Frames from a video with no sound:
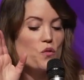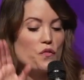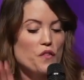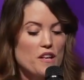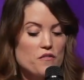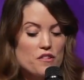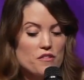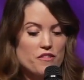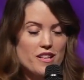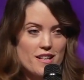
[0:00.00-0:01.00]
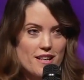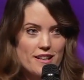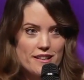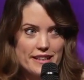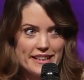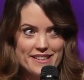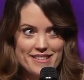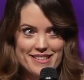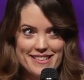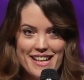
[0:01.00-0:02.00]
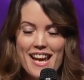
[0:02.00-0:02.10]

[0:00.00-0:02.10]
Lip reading: favor of God on it,